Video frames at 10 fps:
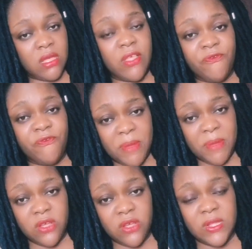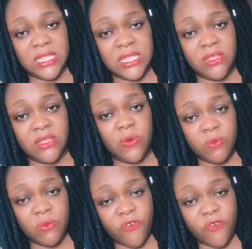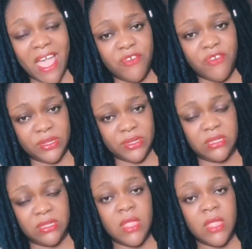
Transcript: A family cause is, you know, for everybody.